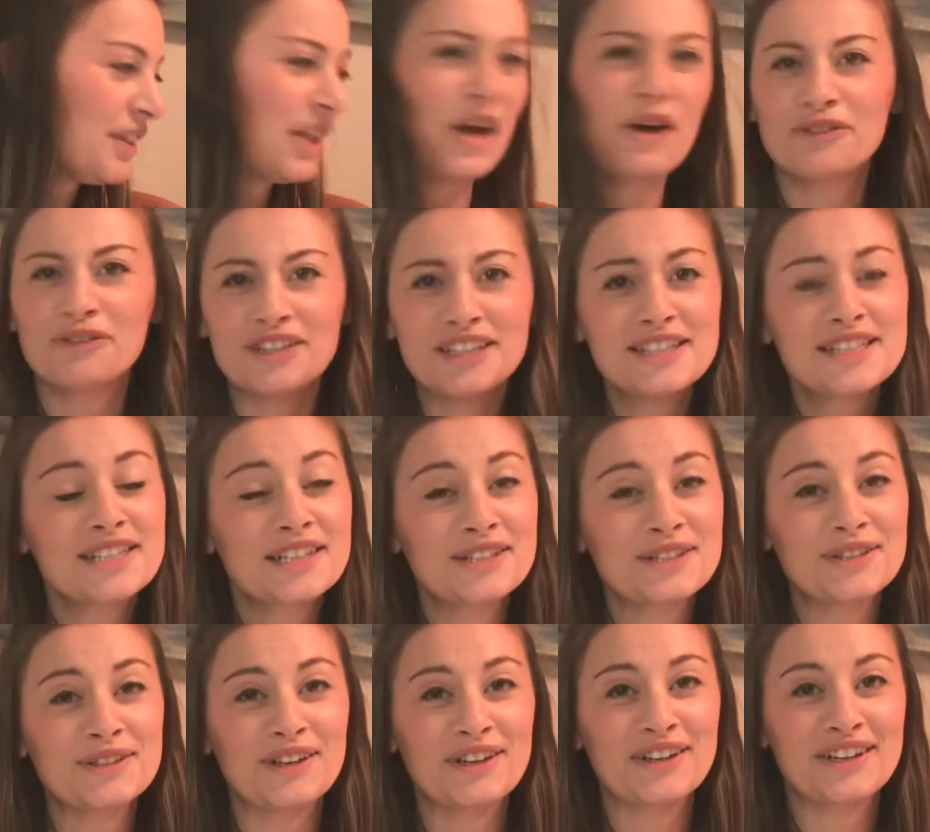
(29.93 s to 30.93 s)
Hopefully it's not
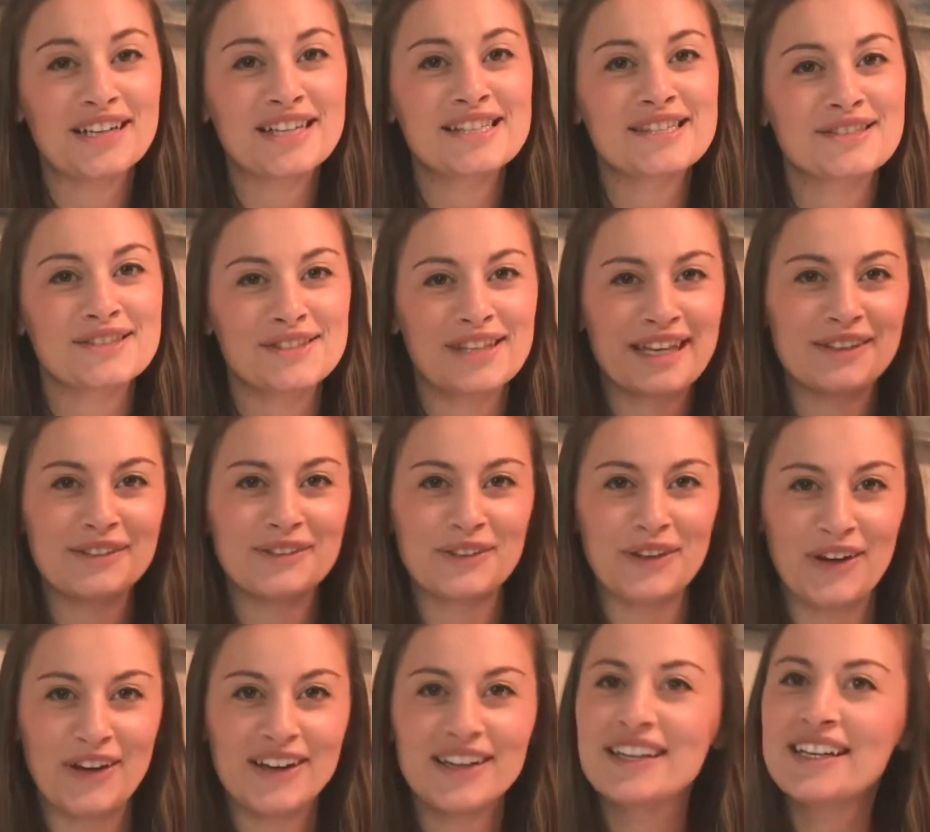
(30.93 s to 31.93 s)
too long because there's like a
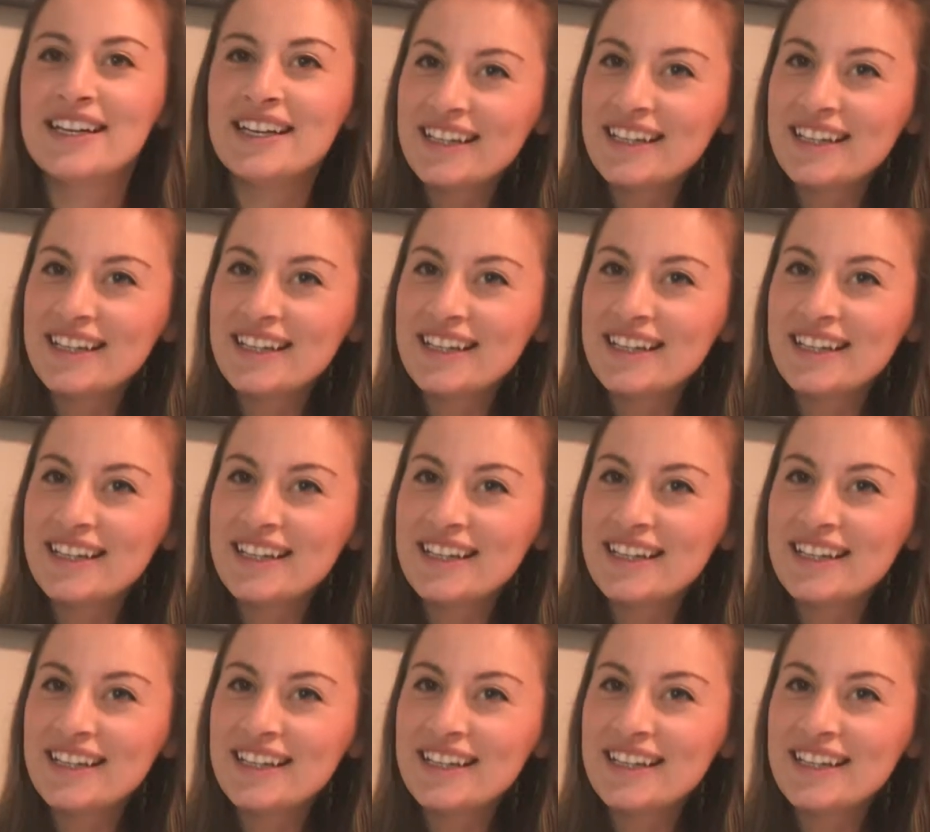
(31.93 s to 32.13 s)
lot.